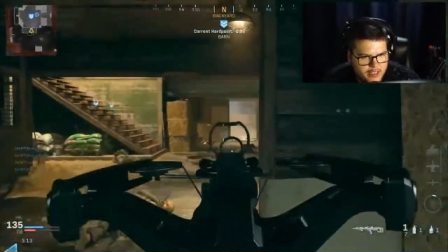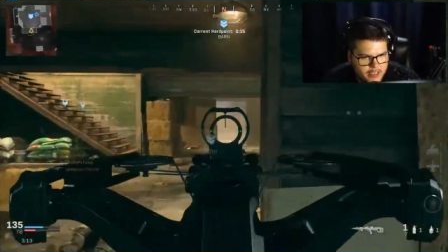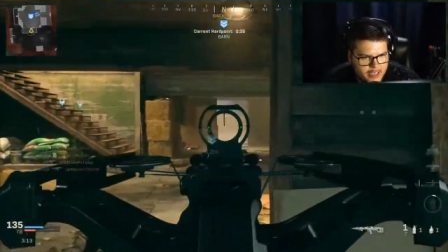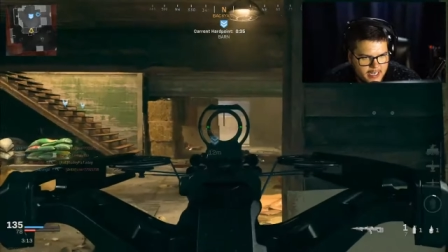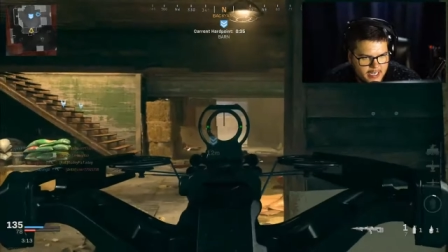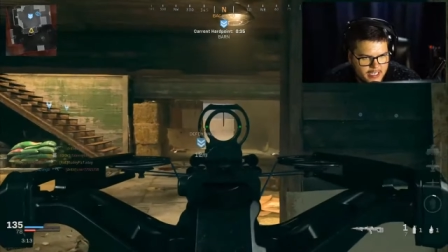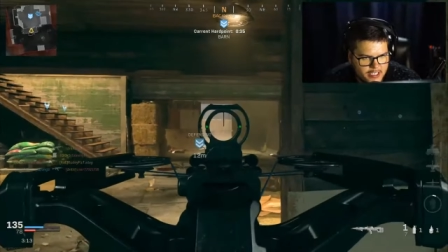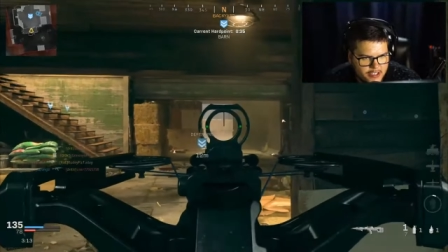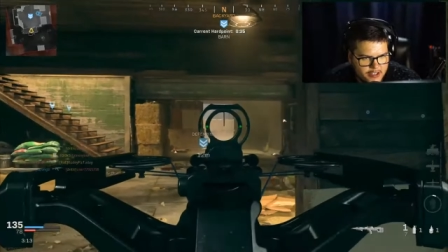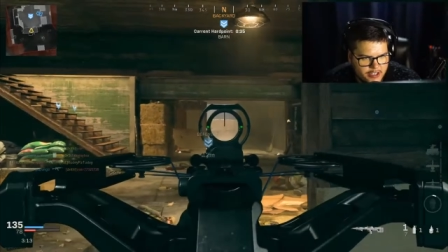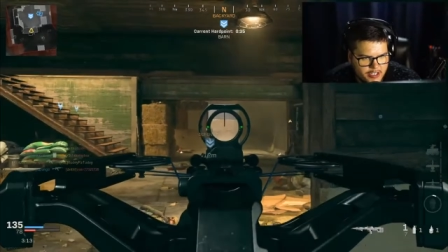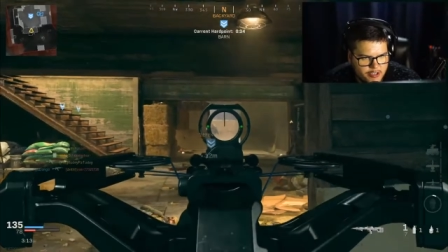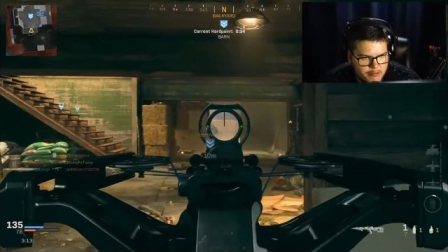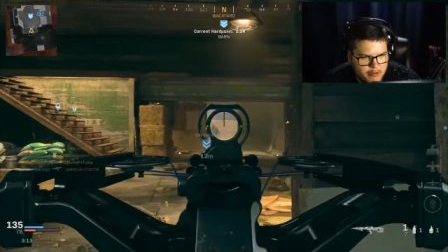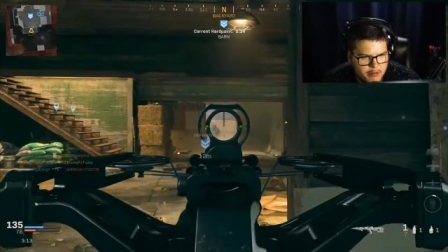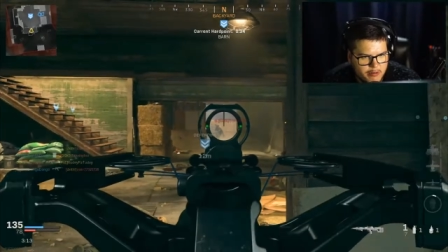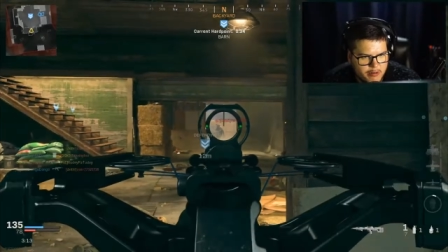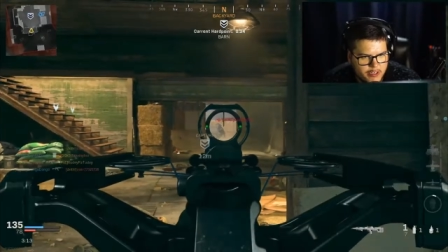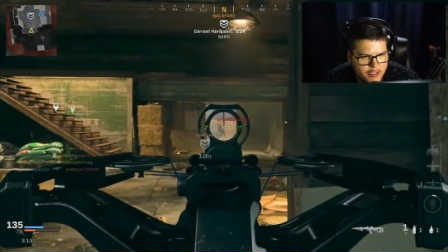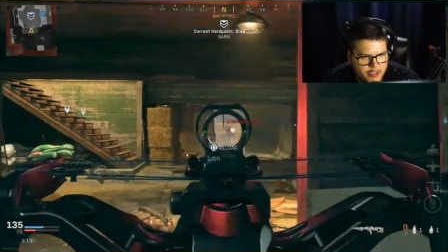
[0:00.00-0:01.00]
Guys, so here's
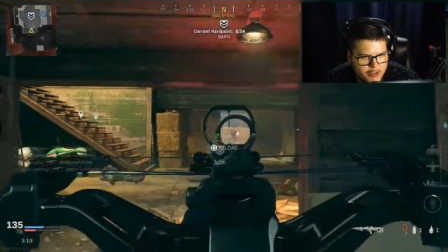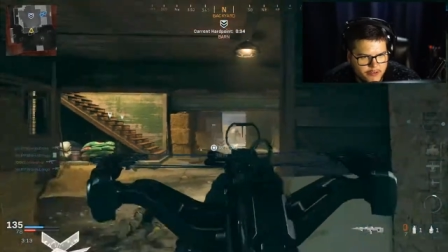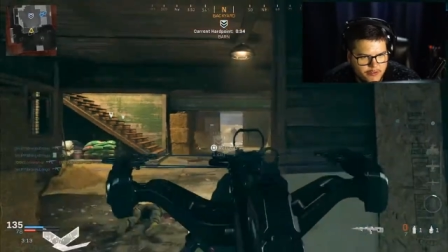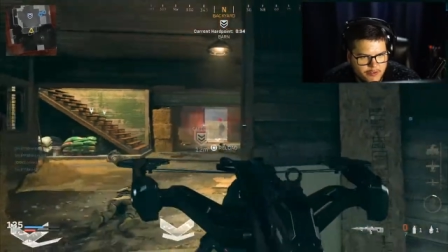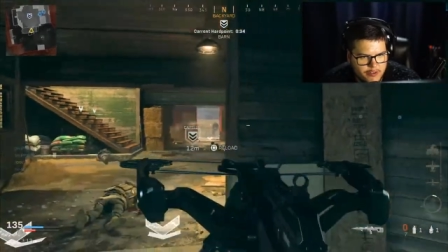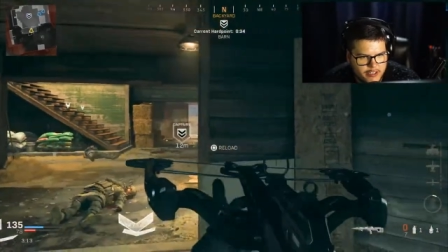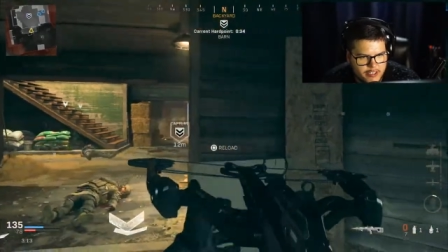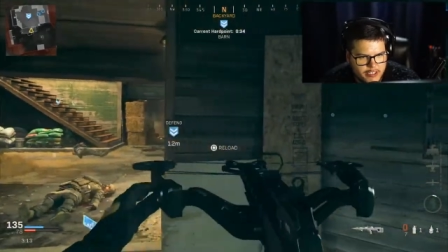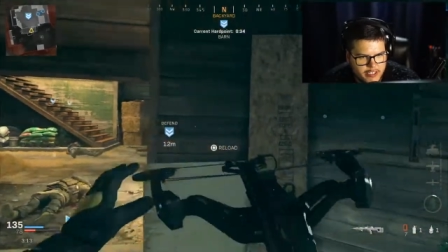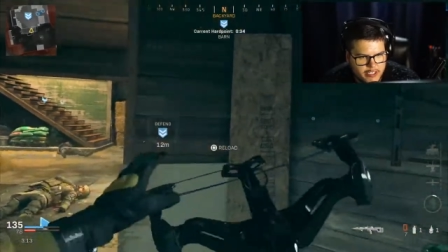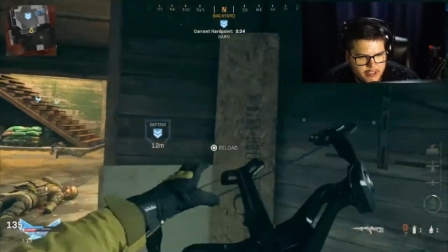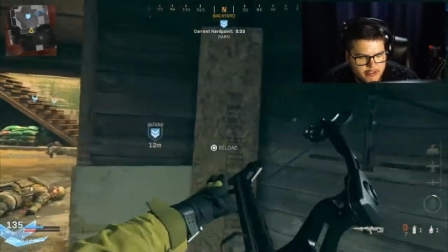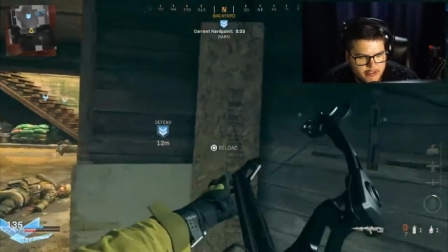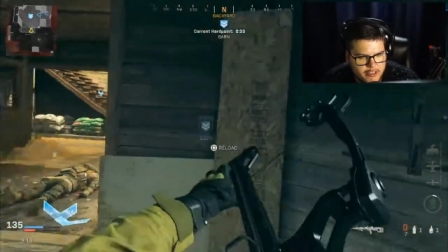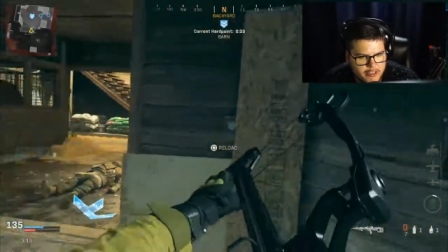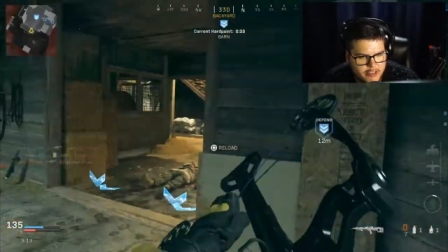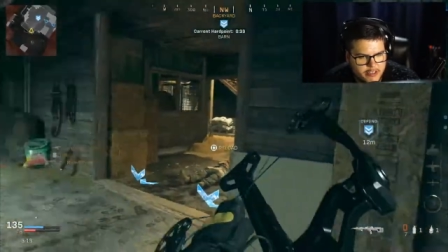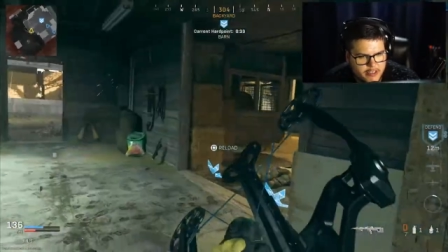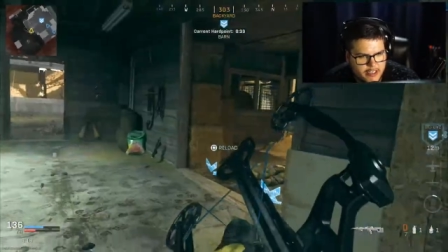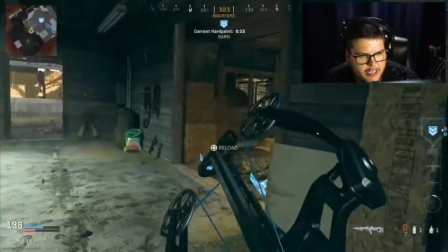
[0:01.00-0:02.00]
what we're going to do for the
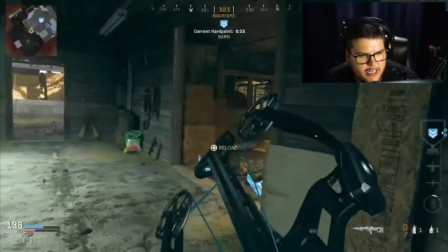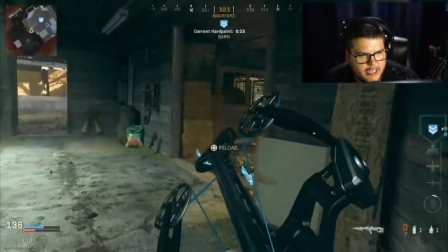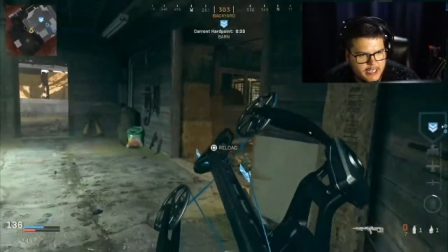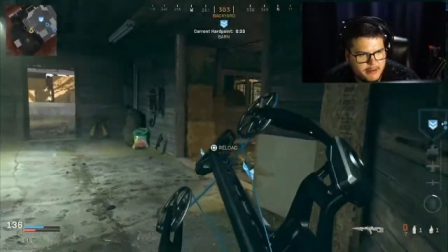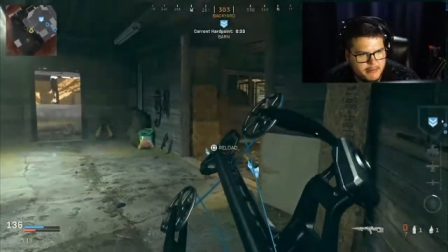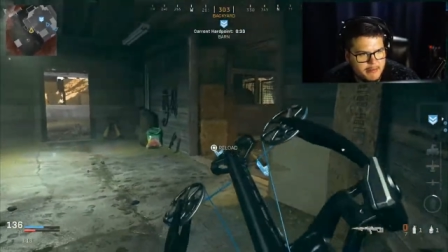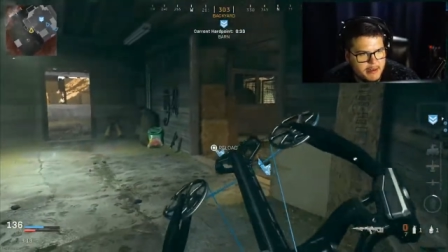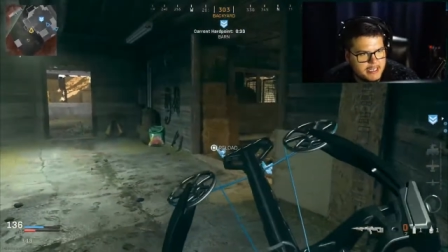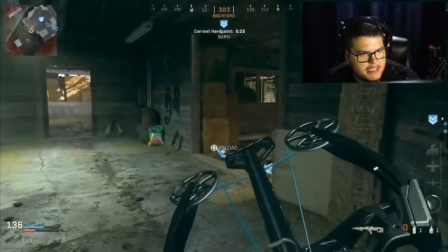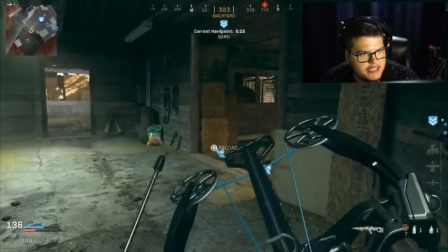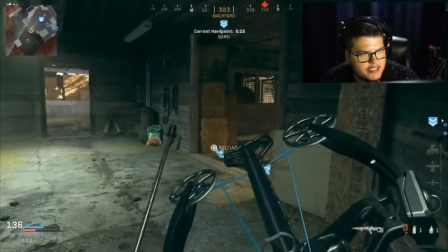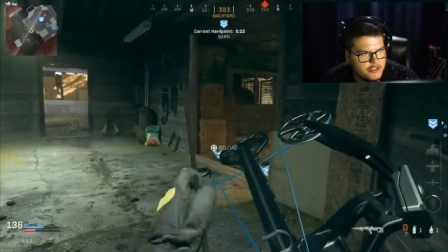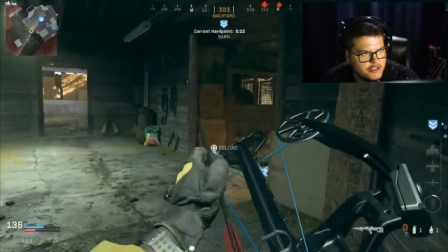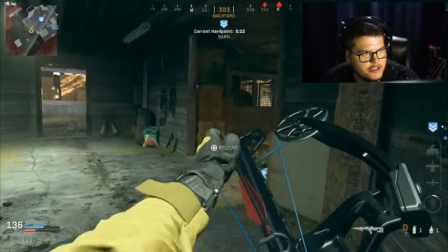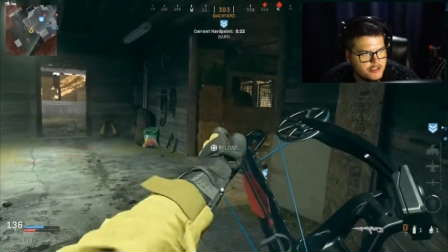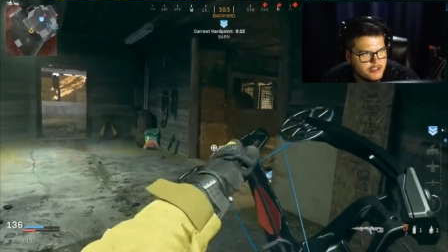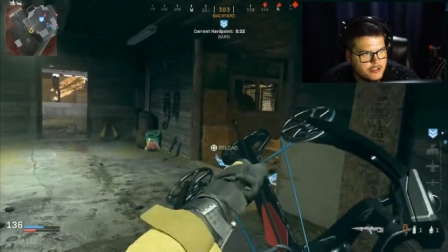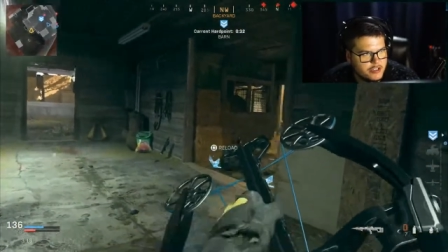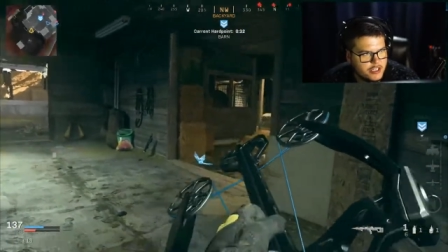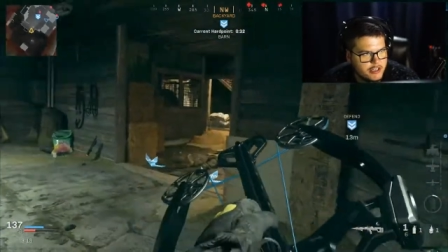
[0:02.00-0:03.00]
secret. The hidden
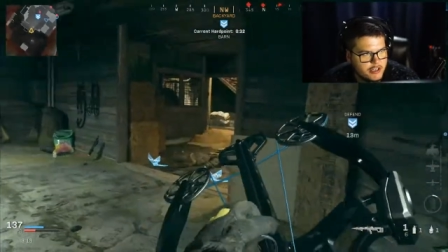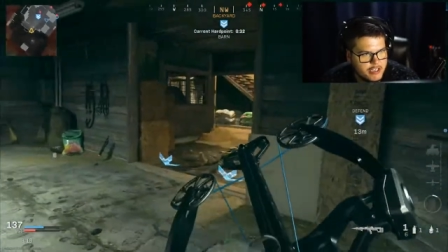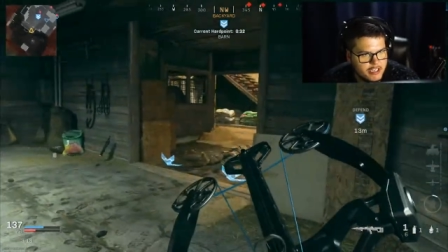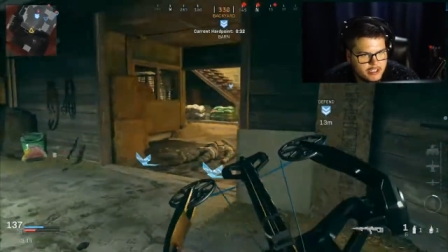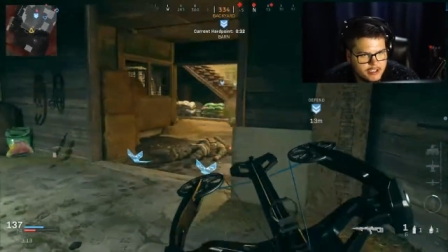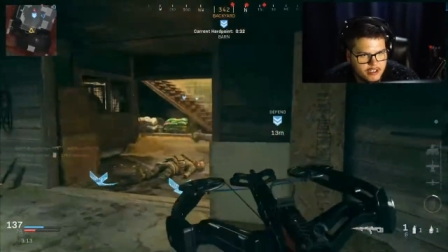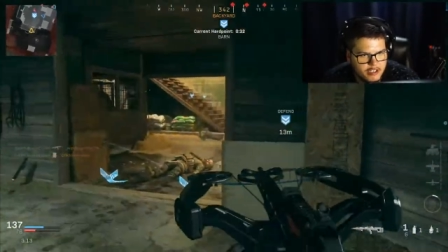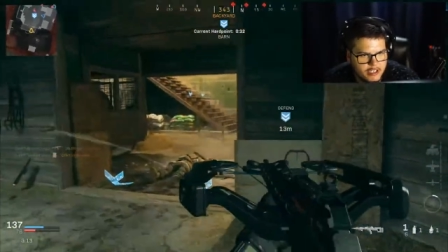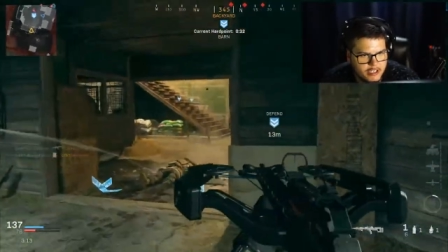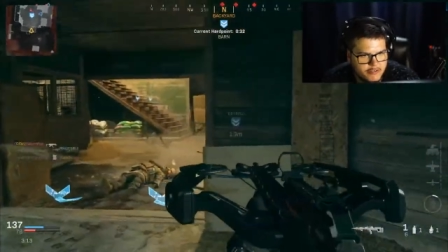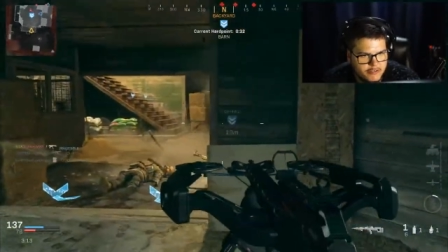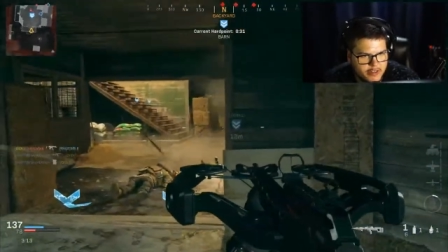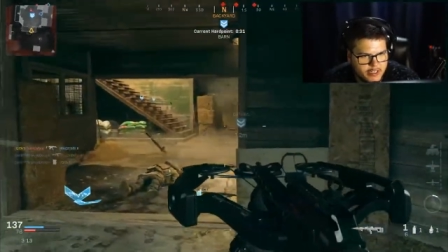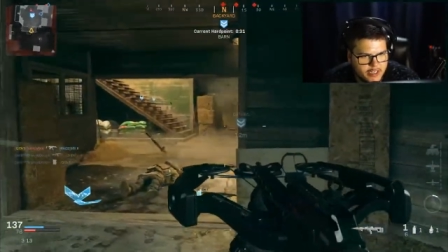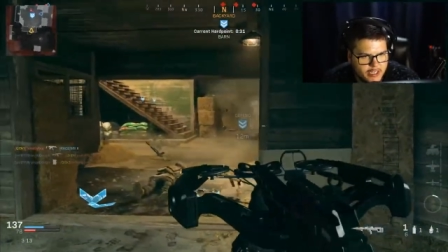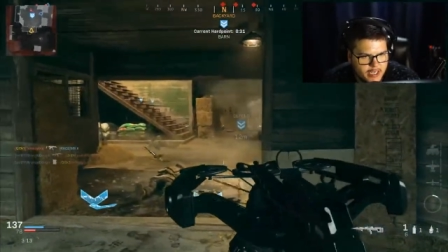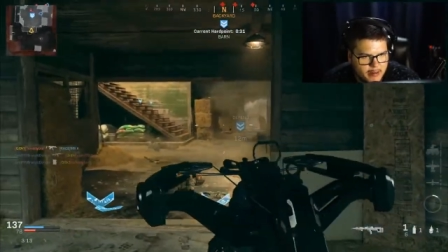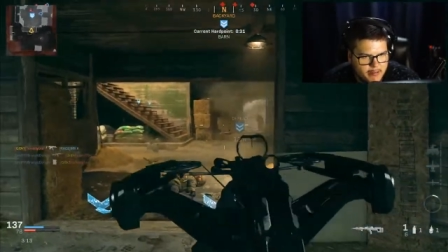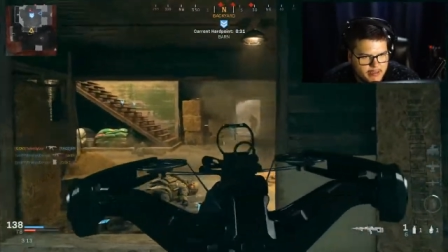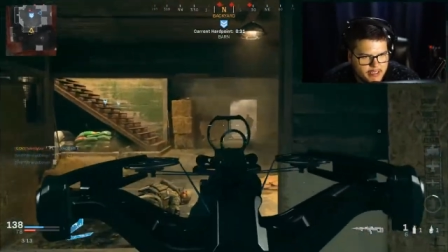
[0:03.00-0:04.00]
message that you guys are going to leave in the
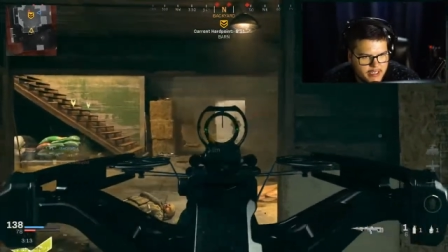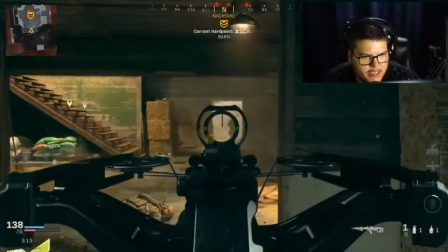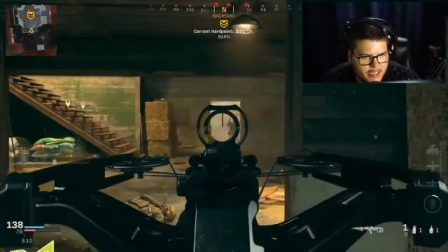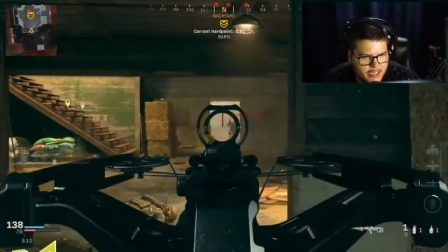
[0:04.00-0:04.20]
comments